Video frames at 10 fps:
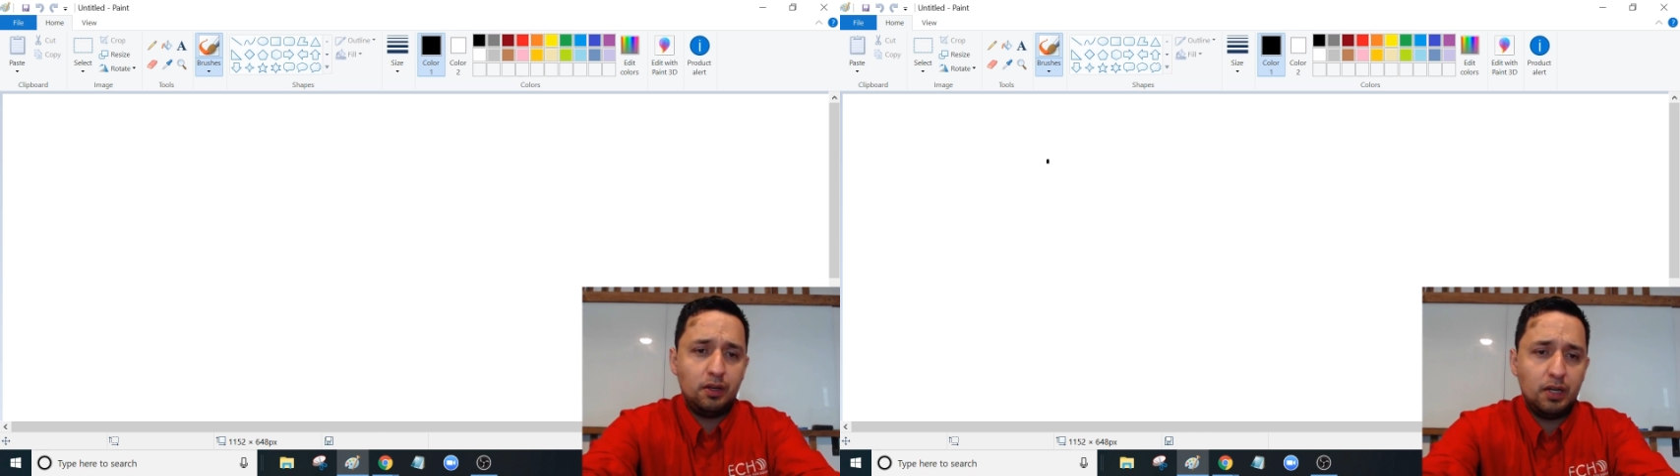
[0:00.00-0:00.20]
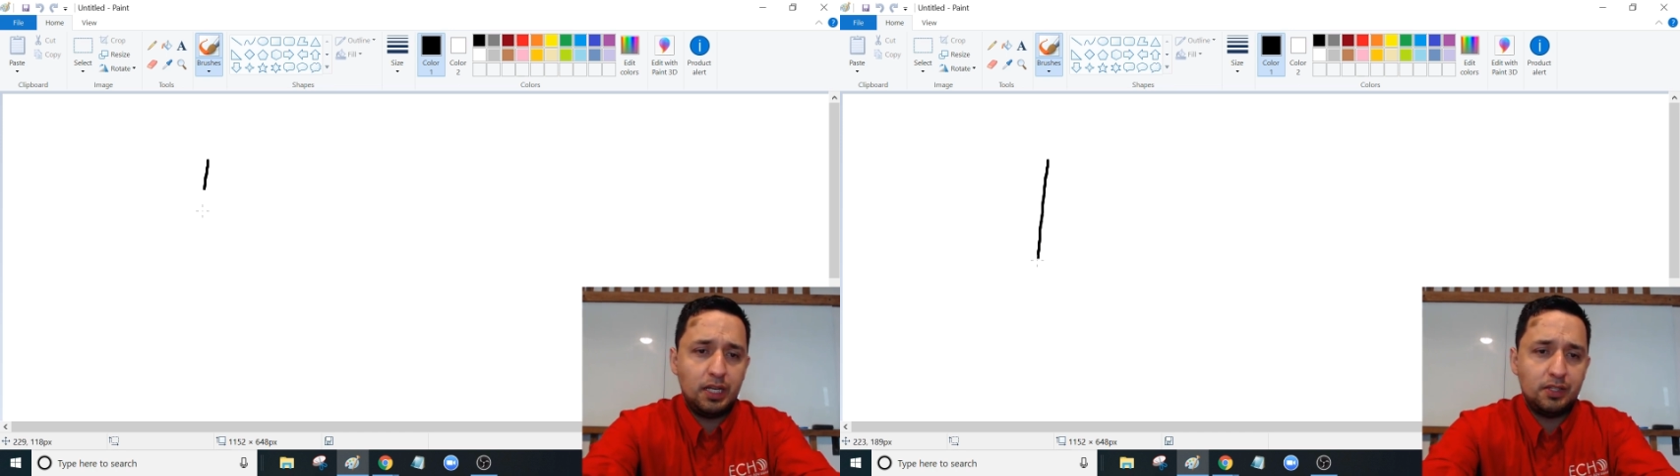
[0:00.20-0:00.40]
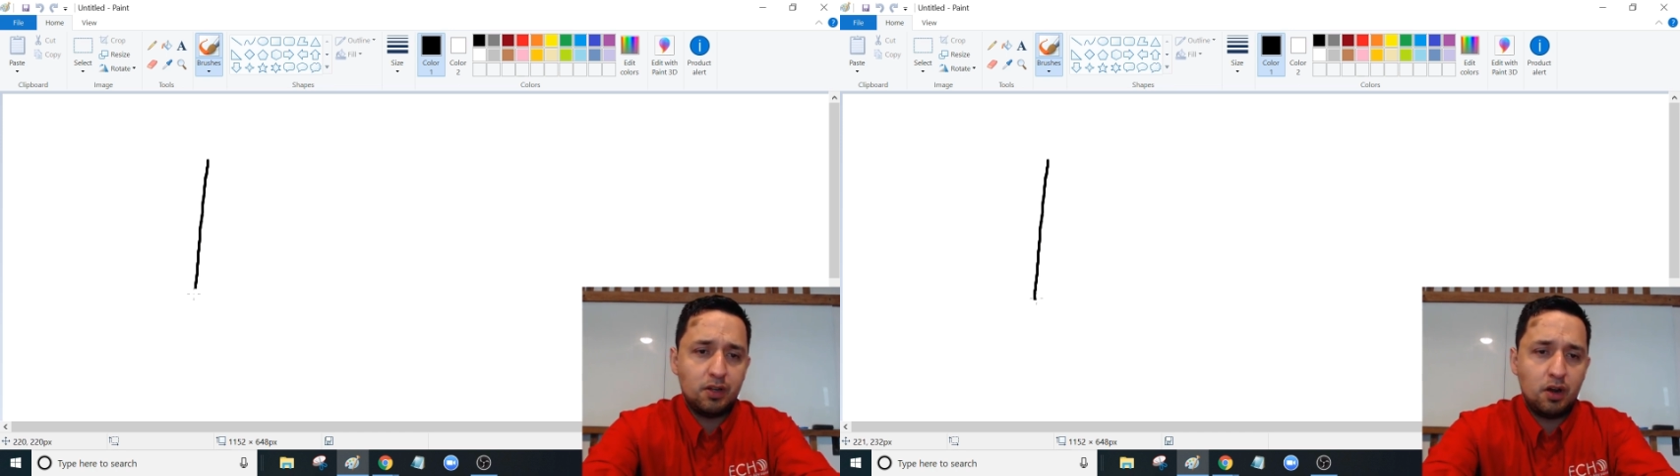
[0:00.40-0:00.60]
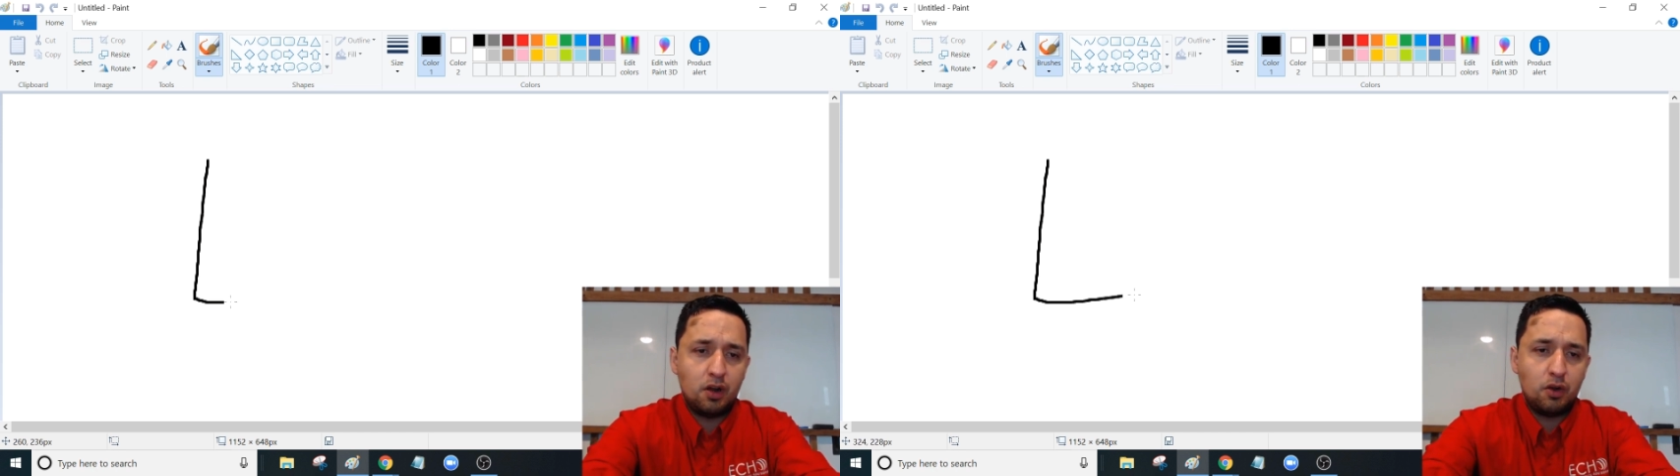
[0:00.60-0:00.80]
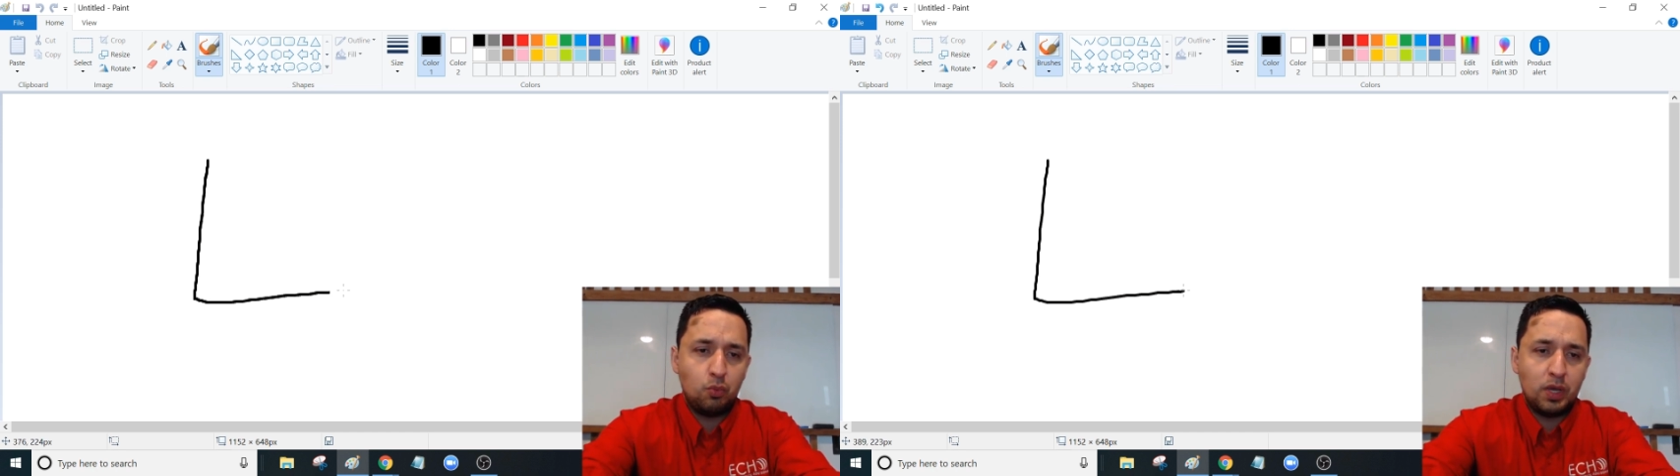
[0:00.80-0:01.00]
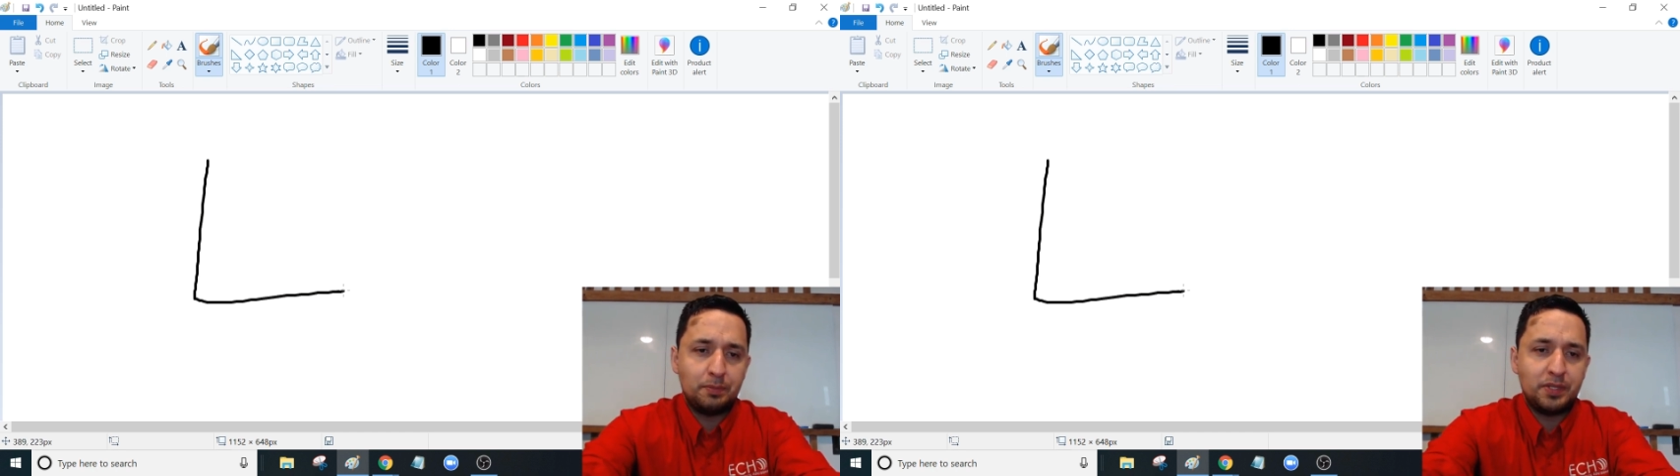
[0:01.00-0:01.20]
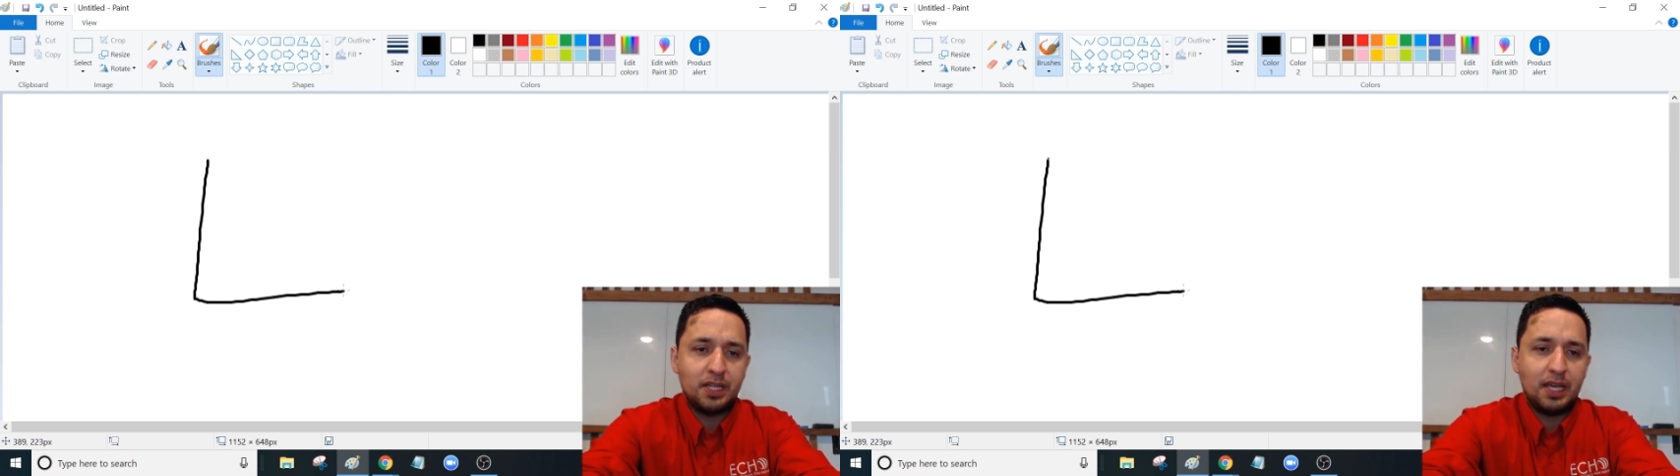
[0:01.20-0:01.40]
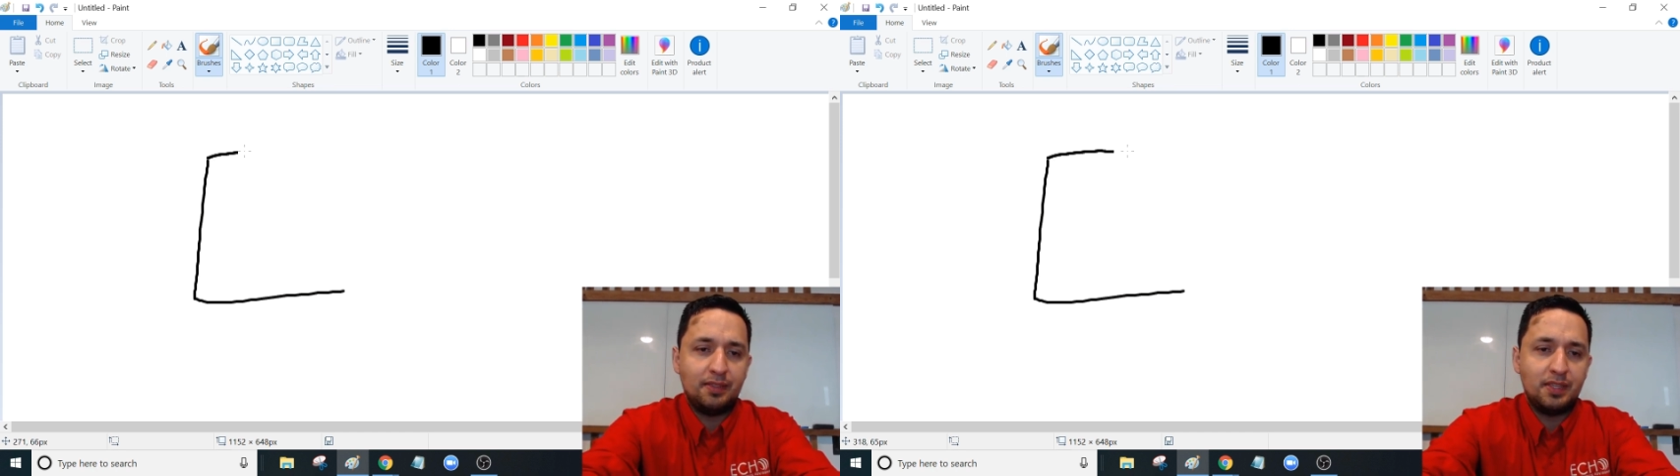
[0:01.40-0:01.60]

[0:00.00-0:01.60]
is our website.